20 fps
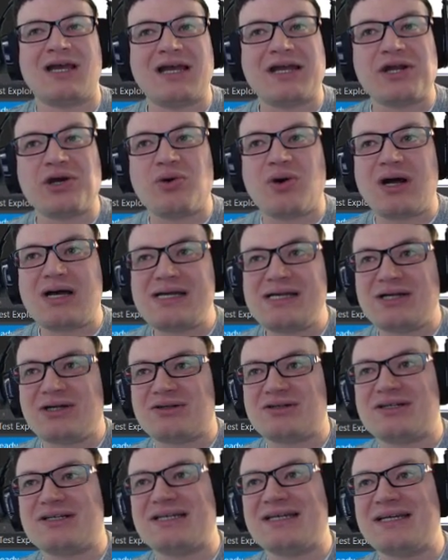know I
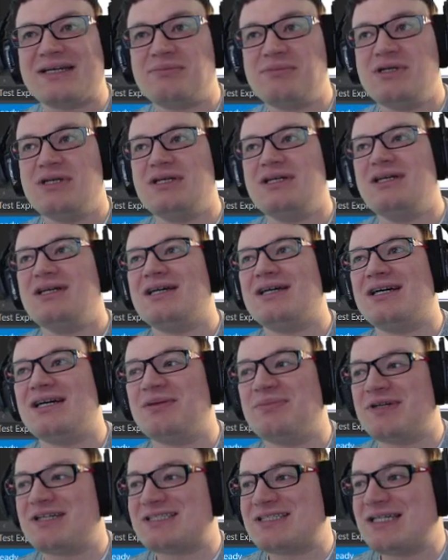already am,
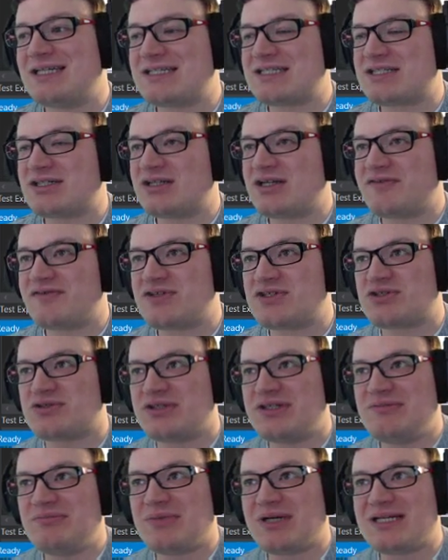because I get to start off the
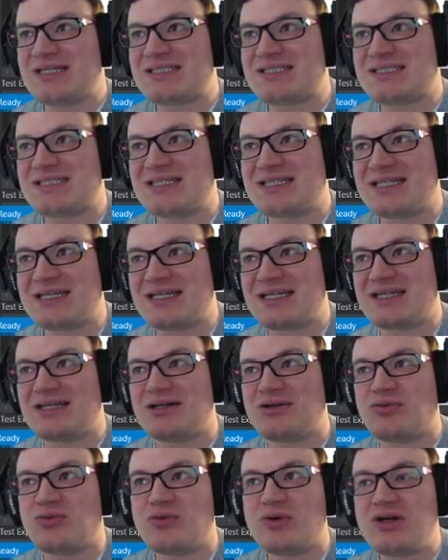stream by saying
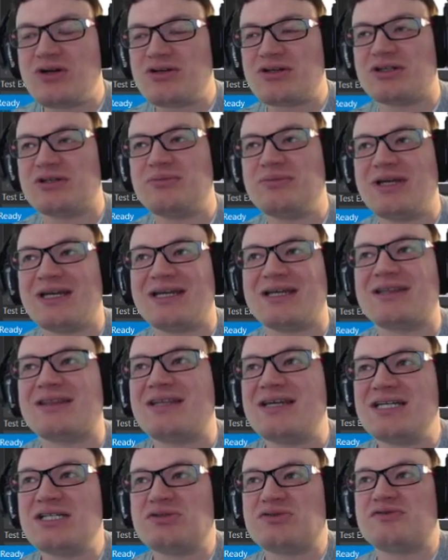welcome and
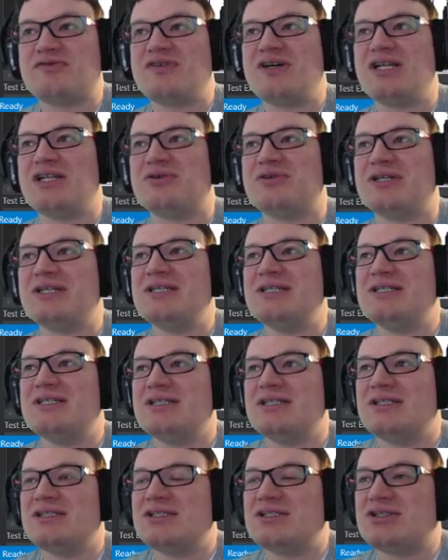thanks for following
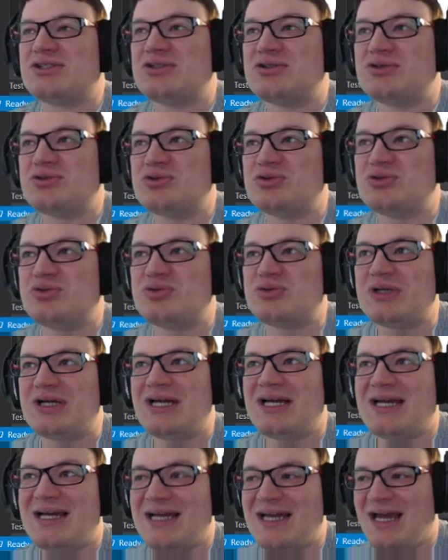to
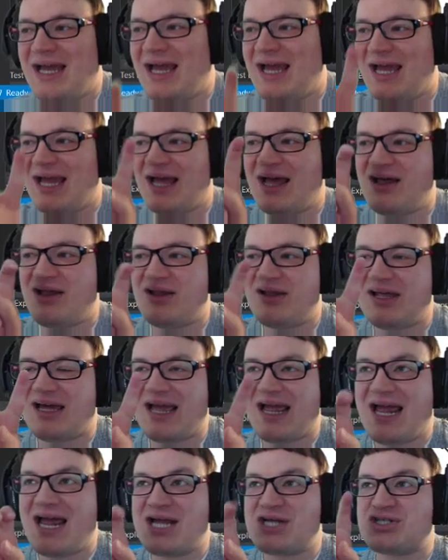Al
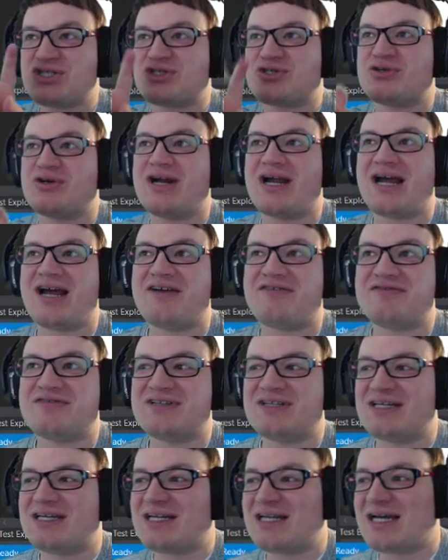
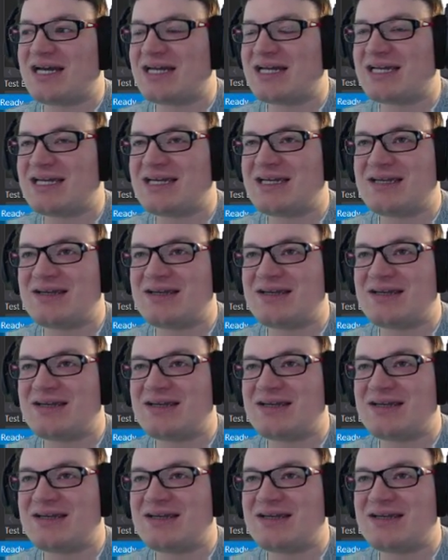Ashcraft, and I